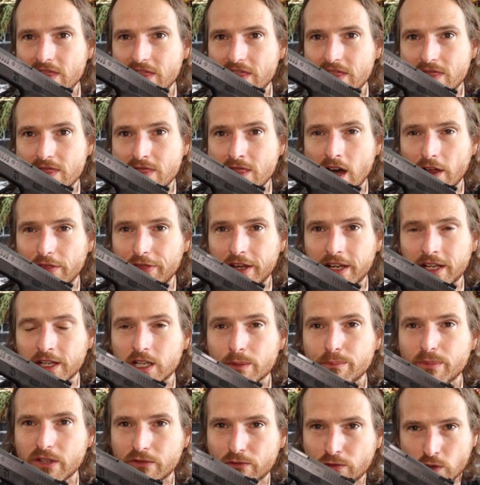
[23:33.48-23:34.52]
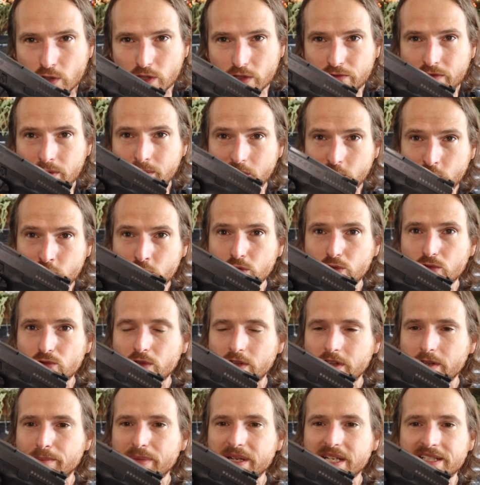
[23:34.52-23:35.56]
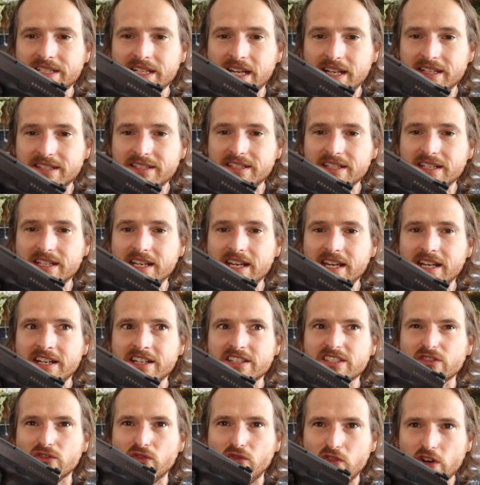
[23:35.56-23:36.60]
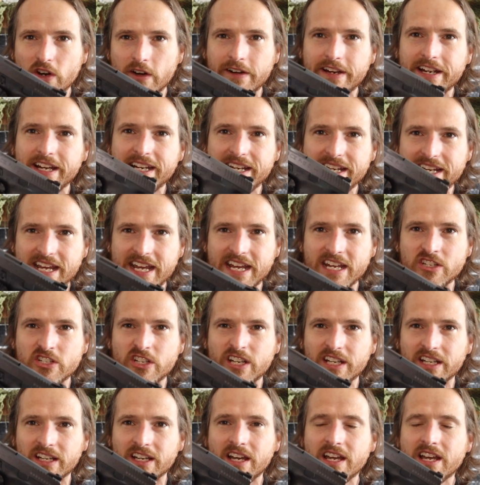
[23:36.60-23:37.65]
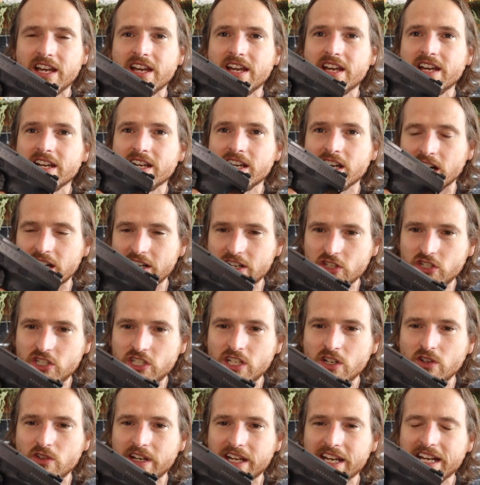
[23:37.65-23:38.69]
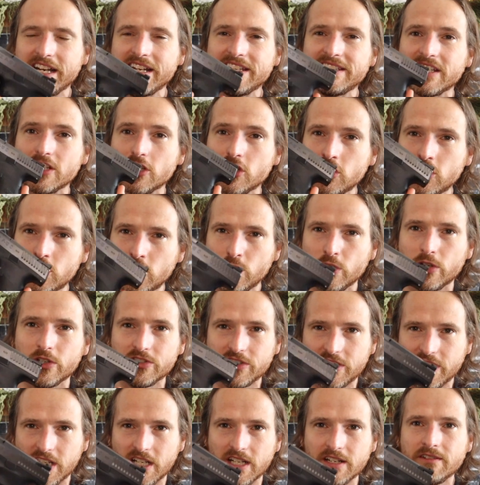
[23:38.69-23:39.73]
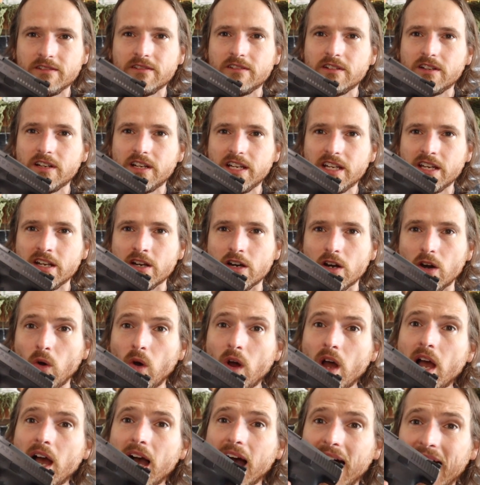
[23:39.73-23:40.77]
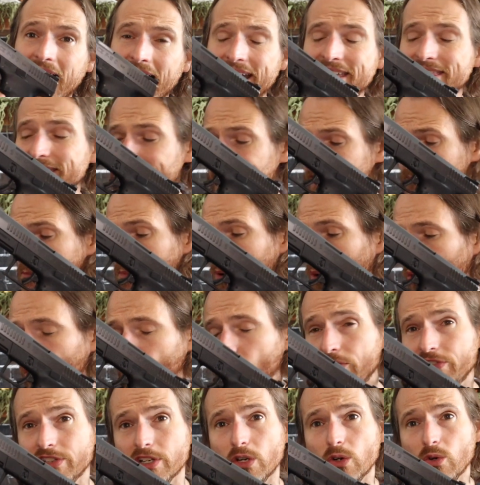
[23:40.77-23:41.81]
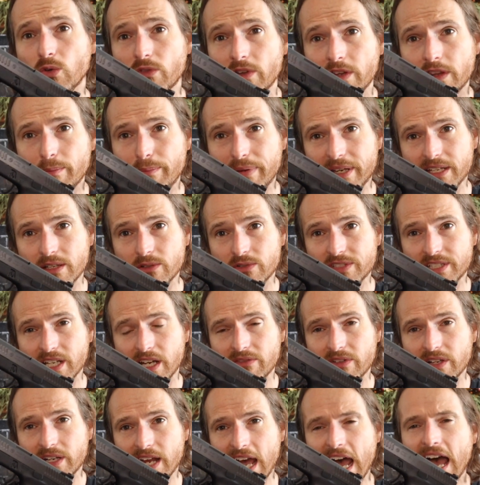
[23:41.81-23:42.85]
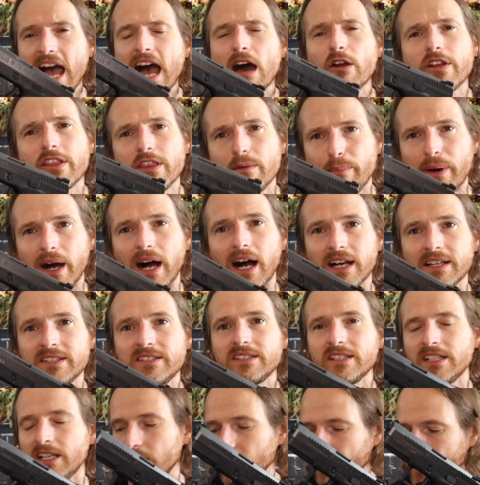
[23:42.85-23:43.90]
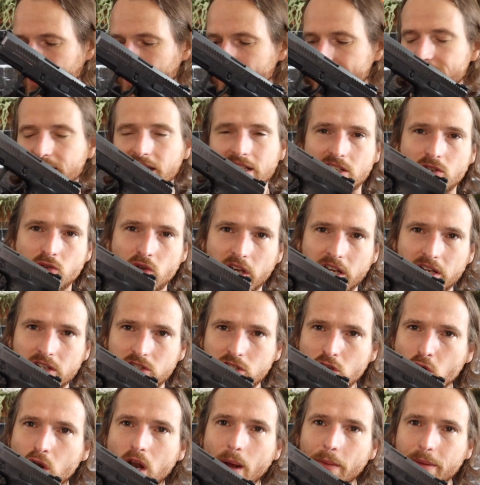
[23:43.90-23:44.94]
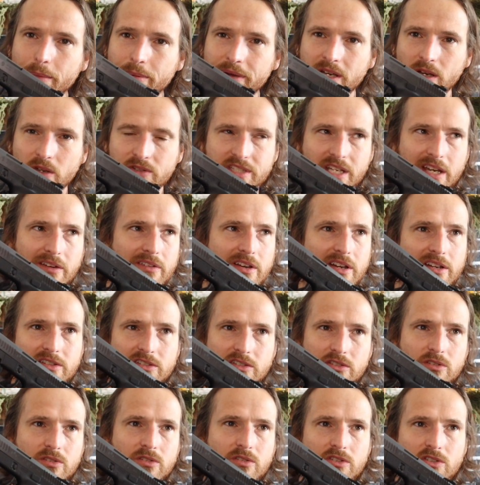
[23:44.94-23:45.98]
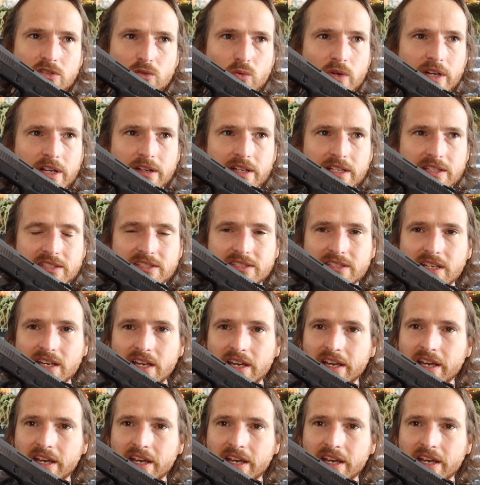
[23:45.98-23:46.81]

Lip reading: nothing could be further from the truth with the P-10C. It is a very engaging gun to shoot. It is a shooter's gun, I think more so than the P-07. Out of the box, like I said, you can tune up the P-07 to where it's